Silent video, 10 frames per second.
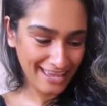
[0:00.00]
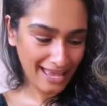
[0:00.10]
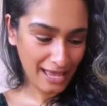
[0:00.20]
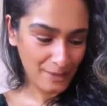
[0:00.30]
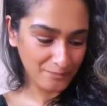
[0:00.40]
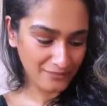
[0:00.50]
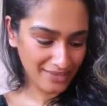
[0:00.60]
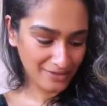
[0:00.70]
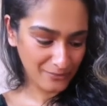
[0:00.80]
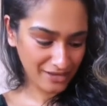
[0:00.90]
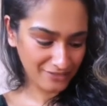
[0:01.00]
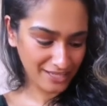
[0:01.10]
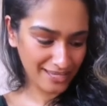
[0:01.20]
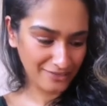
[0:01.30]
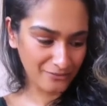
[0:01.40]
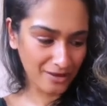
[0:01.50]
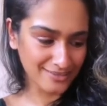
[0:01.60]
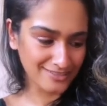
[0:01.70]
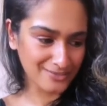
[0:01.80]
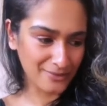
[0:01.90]
And then we have the King of Wands
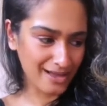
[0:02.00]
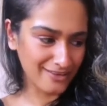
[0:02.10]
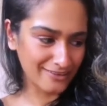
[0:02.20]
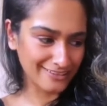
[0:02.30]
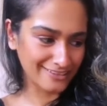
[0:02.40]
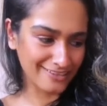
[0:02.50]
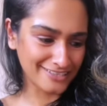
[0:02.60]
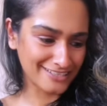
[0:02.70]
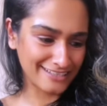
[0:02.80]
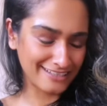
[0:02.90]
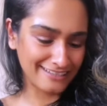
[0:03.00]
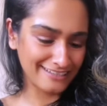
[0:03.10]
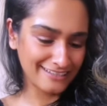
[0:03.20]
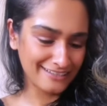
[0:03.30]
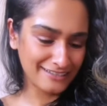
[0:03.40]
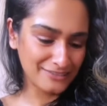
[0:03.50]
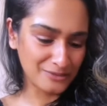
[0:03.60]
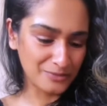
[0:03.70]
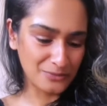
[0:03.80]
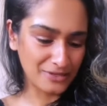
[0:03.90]
as well, and I just think
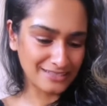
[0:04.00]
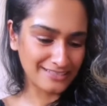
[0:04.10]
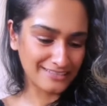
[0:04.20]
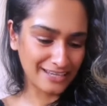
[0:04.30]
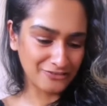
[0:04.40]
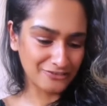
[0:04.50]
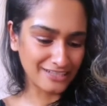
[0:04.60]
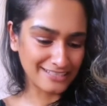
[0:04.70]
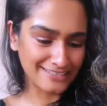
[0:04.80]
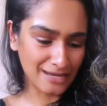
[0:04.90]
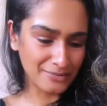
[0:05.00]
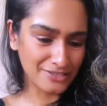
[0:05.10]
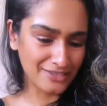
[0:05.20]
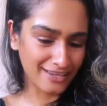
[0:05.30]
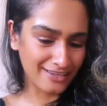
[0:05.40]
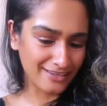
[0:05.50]
somebody wants to like really step into their